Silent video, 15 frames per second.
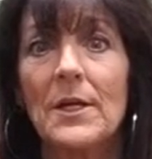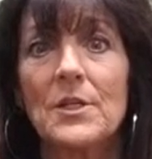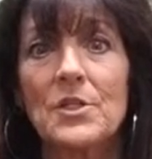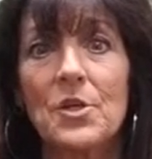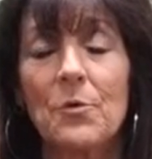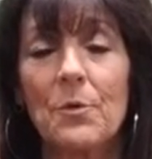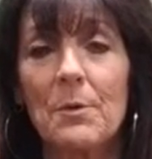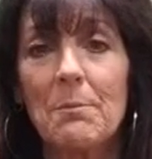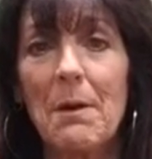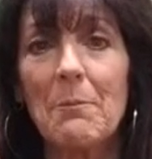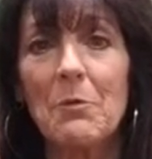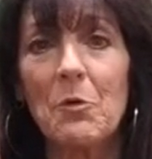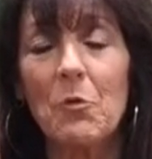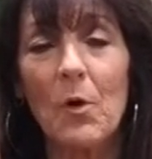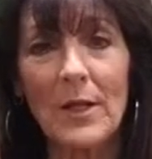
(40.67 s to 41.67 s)
So
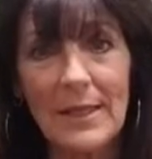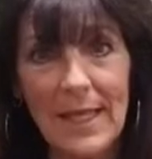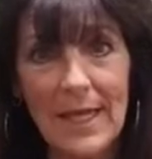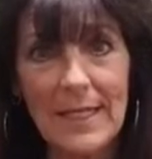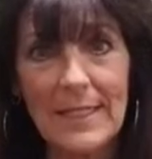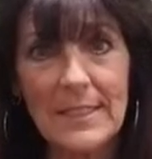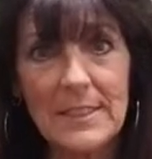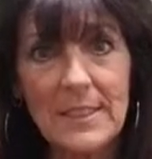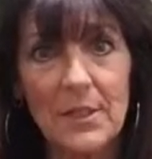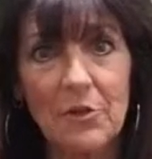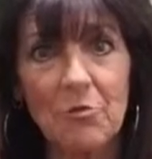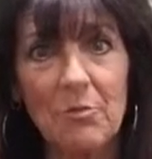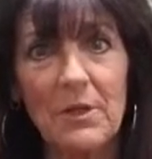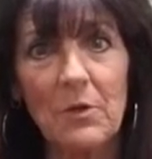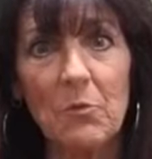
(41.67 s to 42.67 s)
remember what that is. The
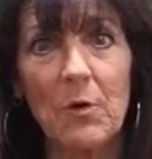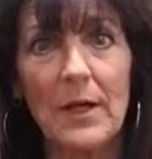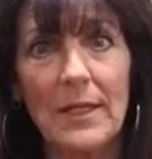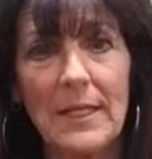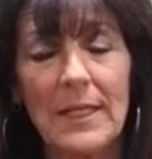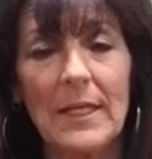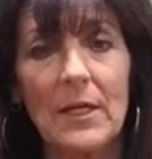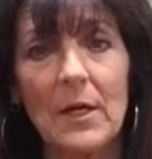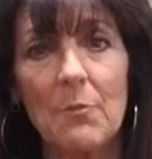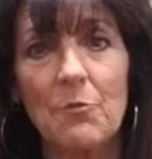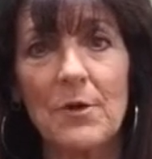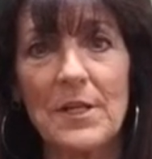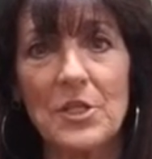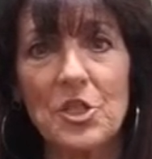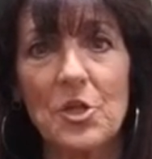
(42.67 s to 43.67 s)
3-to-1 income
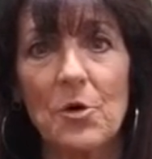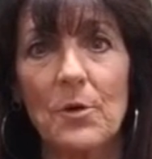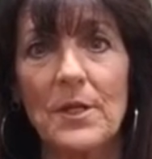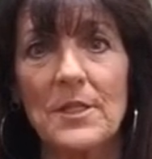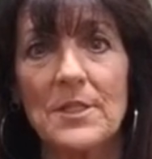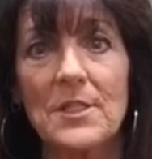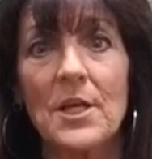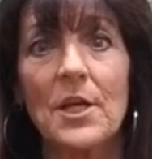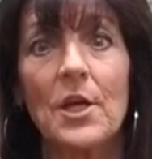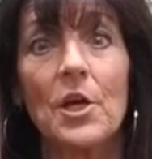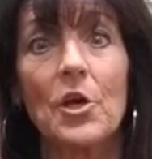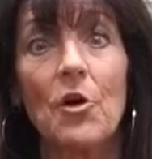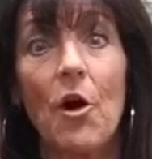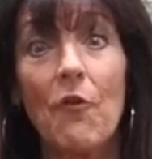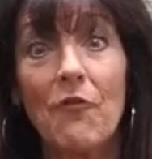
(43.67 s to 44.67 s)
ratio is
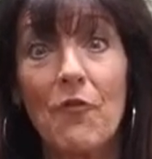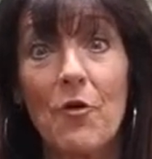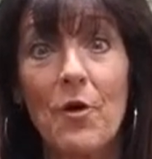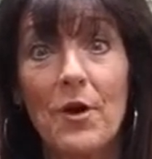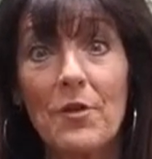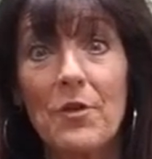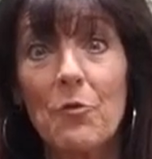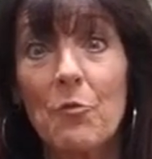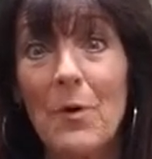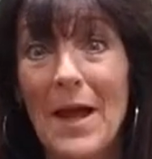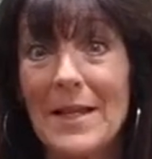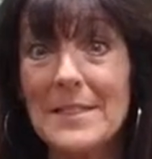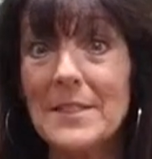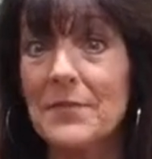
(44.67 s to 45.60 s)
for the rent.